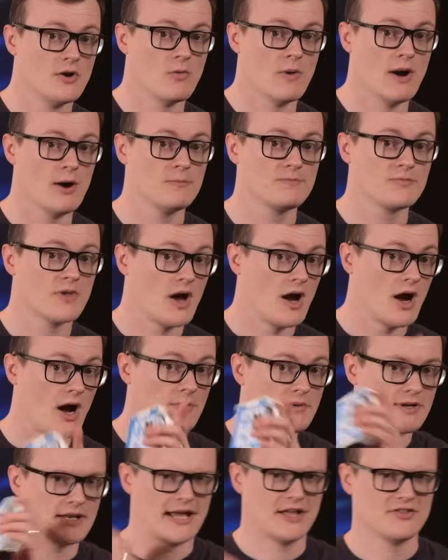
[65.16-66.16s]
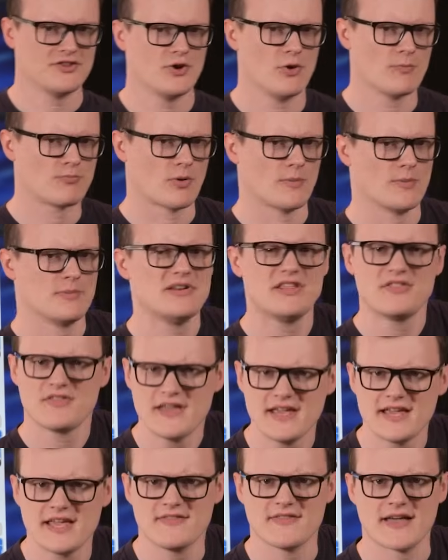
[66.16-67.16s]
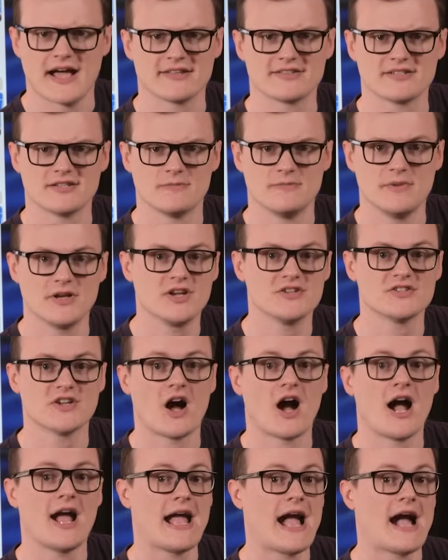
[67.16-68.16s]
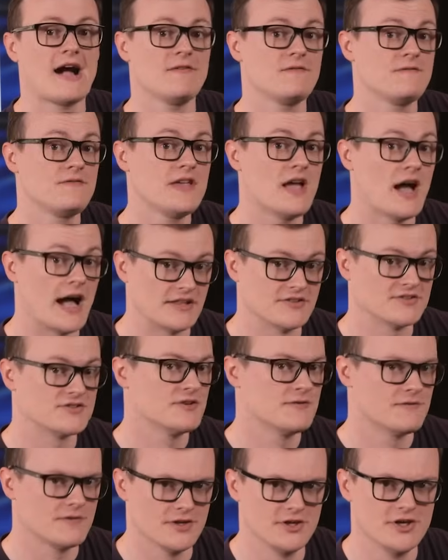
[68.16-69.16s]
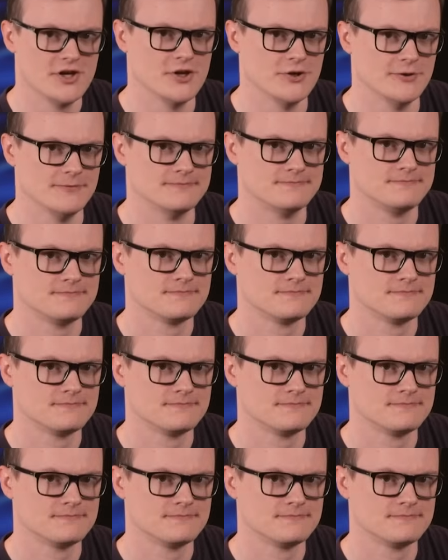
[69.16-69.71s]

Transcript: Well, I'm glad that you're probably thinking that, because I have the answer for you.